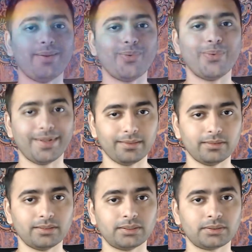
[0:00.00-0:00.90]
well,
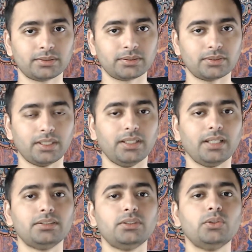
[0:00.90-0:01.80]
right?
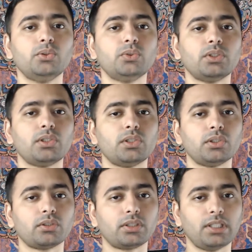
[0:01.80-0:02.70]
And you
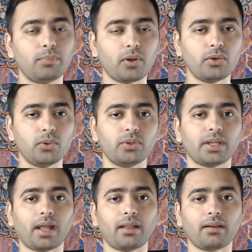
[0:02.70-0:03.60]
keep on doing
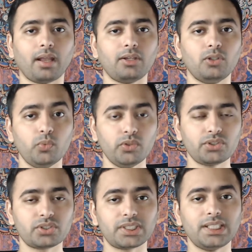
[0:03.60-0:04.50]
that, and you will
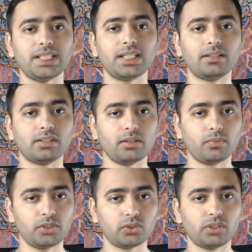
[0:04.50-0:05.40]
see
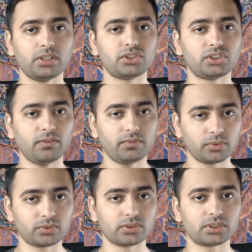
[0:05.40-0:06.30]
eventually the shifts
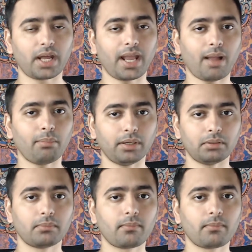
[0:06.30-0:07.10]
which will start happening.